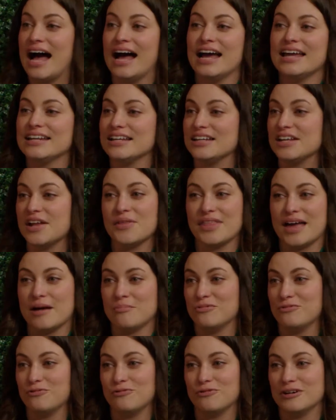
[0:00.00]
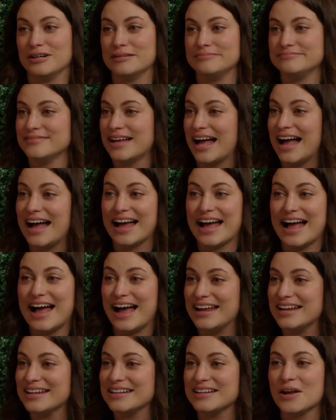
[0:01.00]
didn't know that before.
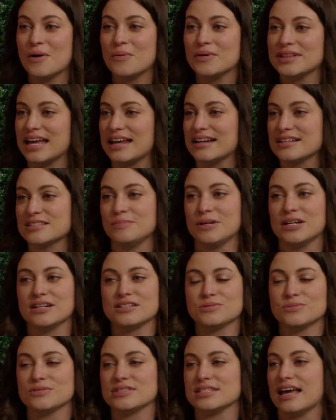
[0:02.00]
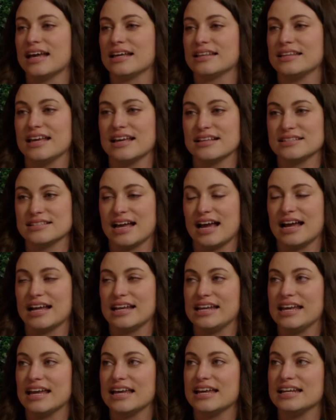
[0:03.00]
I didn't know what that experience was like, the
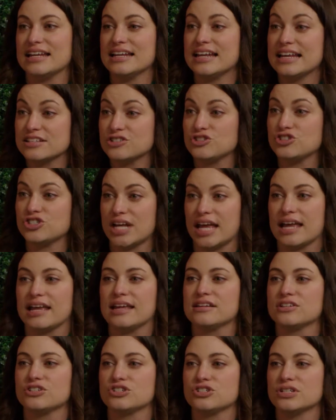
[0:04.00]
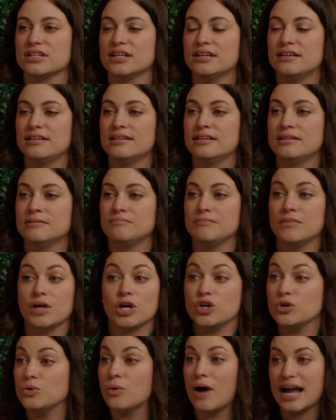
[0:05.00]
anxiety, and it has changed
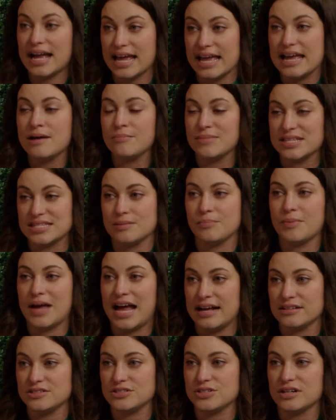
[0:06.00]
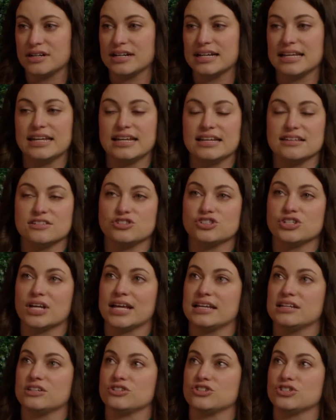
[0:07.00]
who I am as a pastor. It has
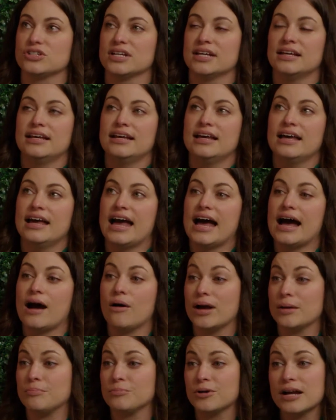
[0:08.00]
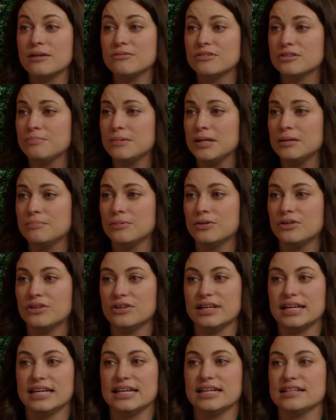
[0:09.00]
changed how I pray with
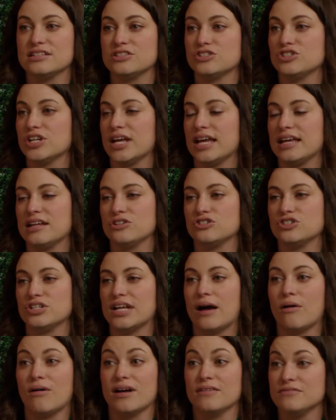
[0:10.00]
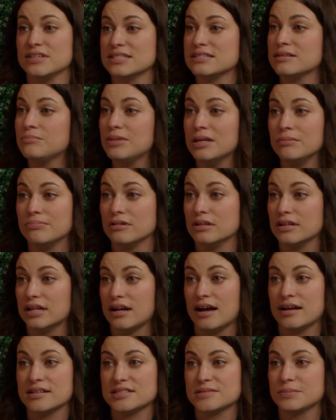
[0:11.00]
people. It has changed how I visit people in
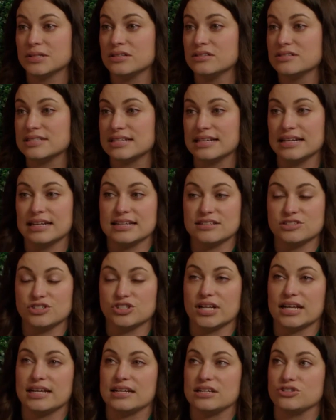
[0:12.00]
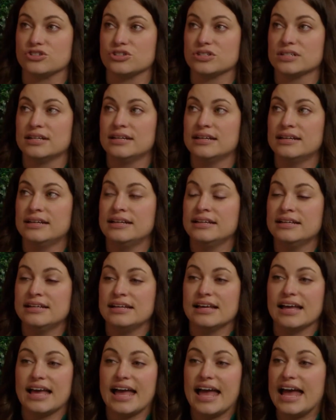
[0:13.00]
hospitals. It has changed
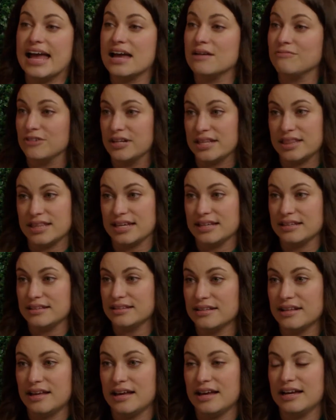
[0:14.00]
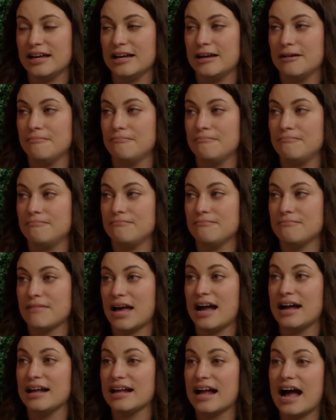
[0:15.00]
everything.
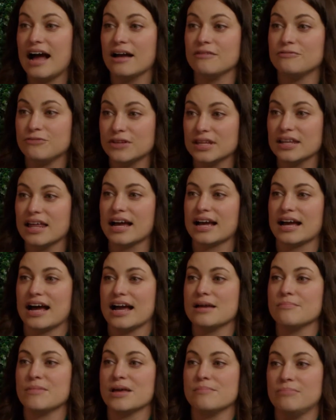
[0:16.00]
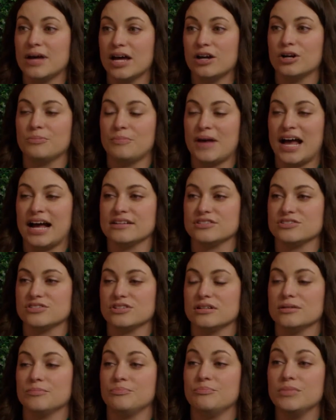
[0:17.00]
I feel like I am a better
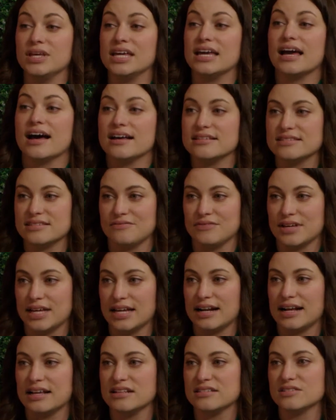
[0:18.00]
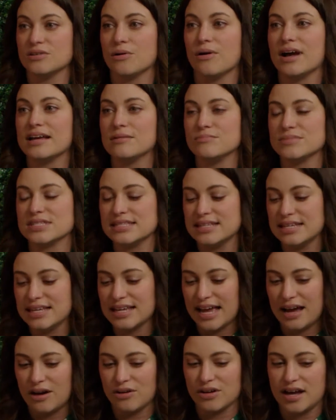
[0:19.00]
pastor because of it. And so I am
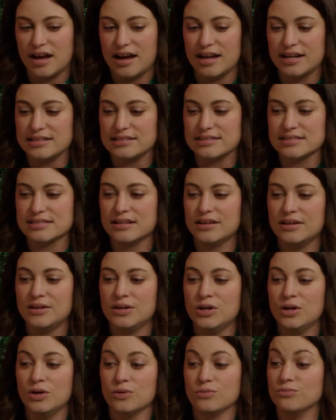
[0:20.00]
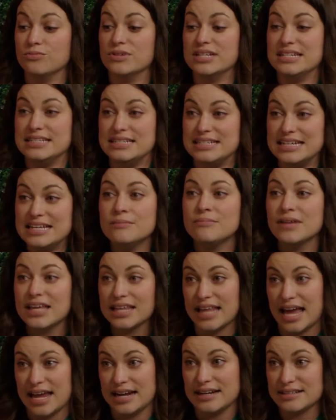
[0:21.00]
seeing how God is
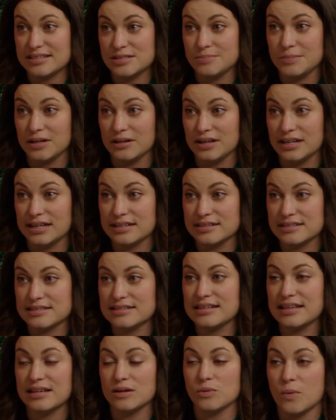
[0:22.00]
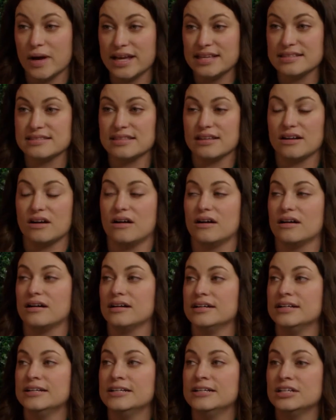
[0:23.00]
redeeming that experience in ways that
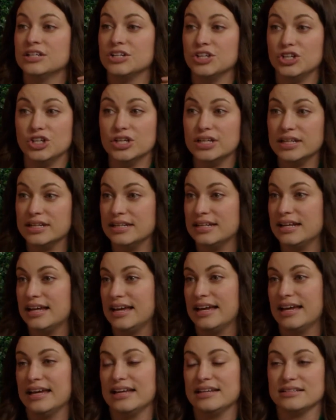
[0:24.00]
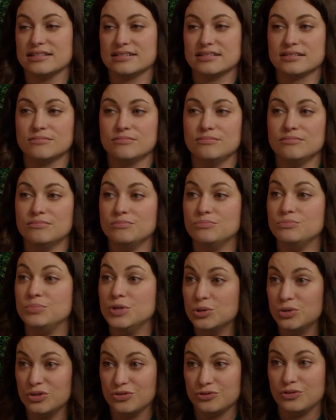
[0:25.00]
are good and
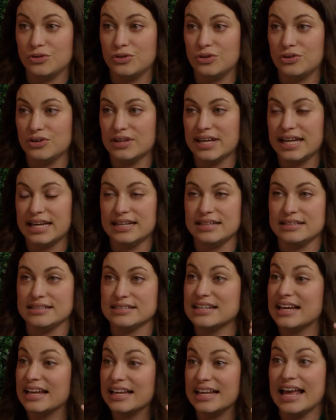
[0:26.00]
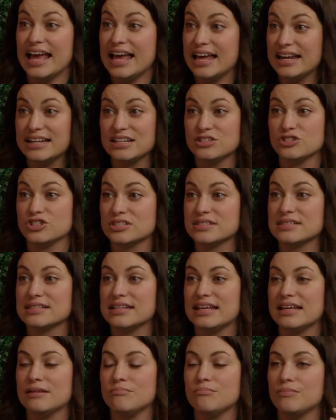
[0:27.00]
beautiful. And again,
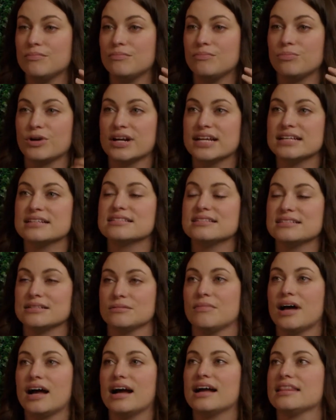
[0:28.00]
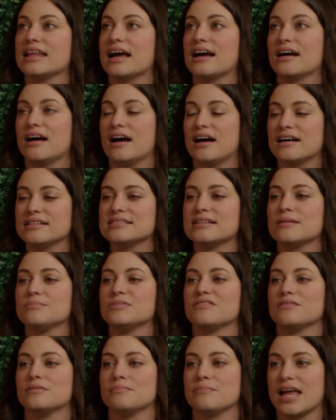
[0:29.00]
it brings to mind that concept
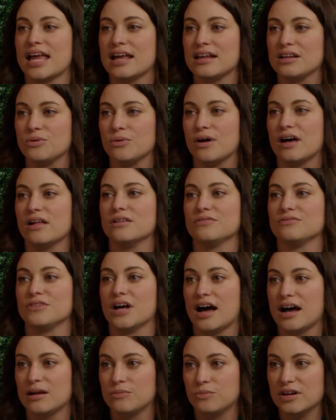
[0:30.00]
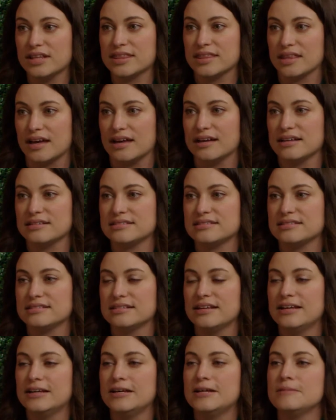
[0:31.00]
of Emmanuel, of God with us,
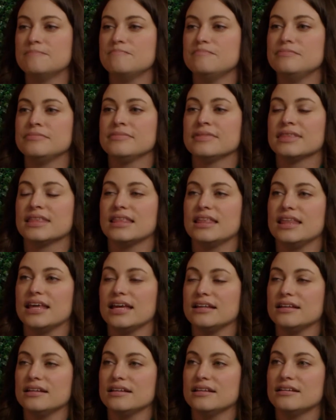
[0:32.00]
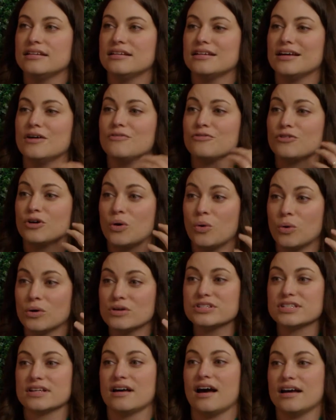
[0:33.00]
that of
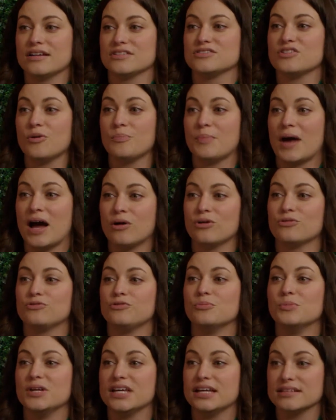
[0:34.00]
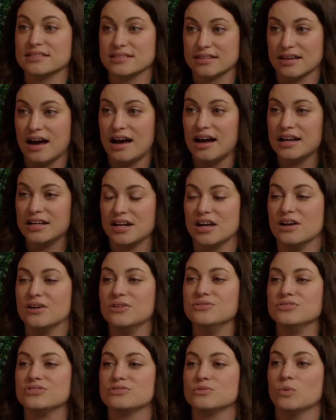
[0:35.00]
course God is all powerful because God
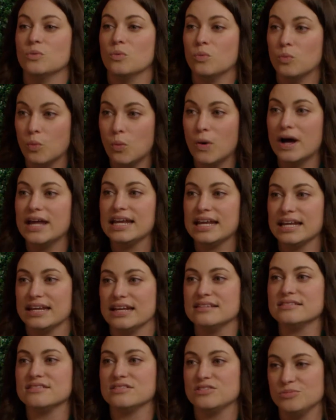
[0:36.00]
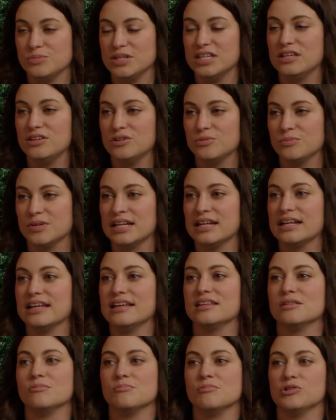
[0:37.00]
knows what it is to be human
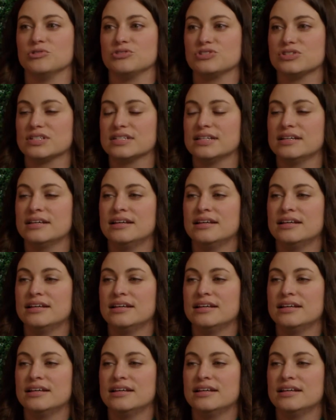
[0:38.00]
in the most